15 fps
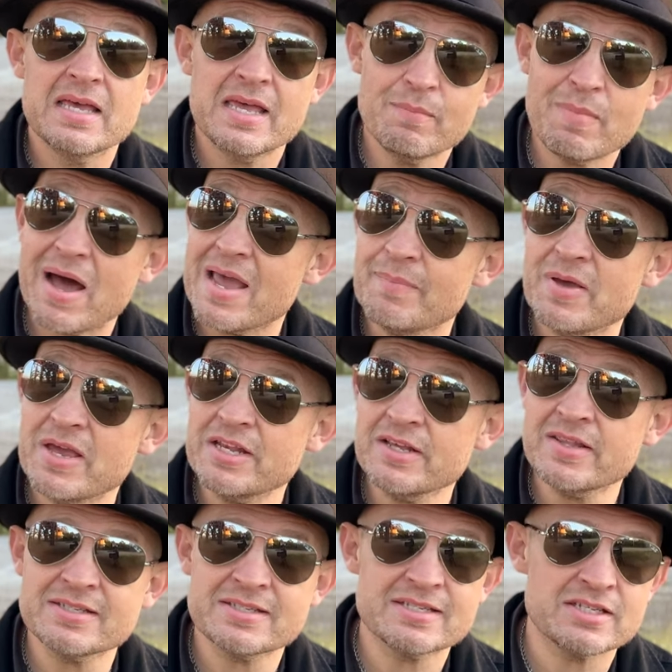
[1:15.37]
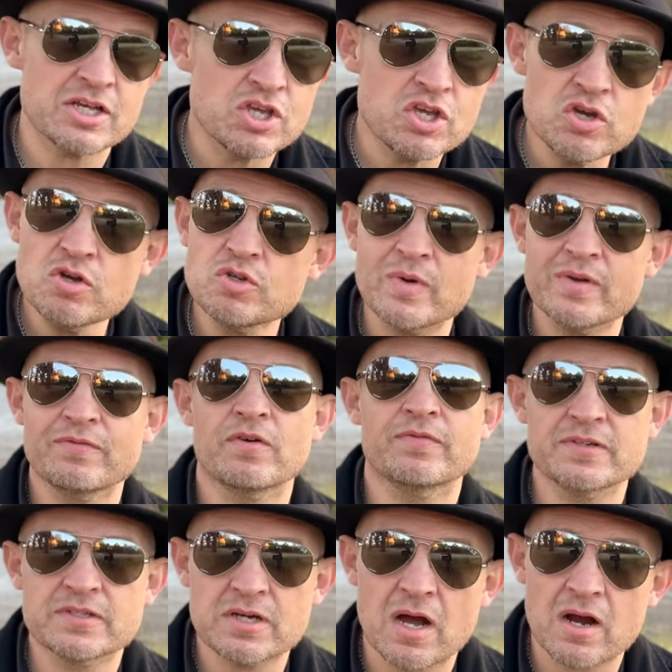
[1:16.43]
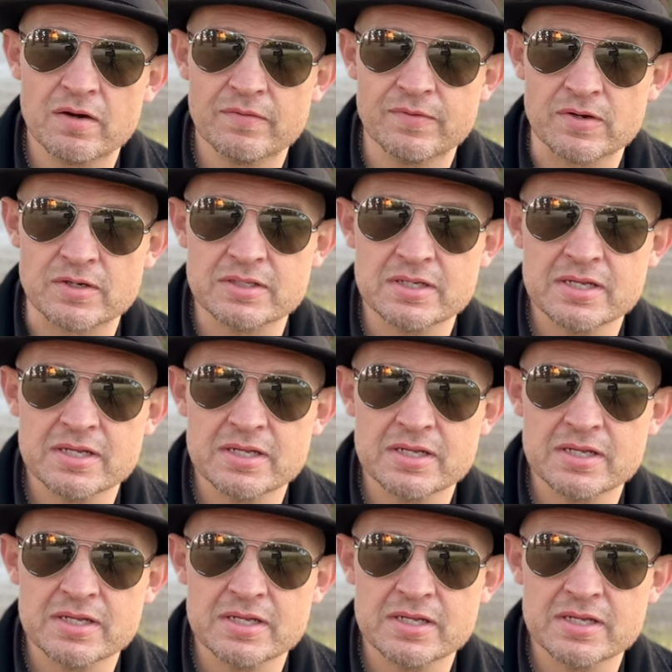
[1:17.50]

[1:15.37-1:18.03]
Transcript: In my opinion, this is a huge win for photographers.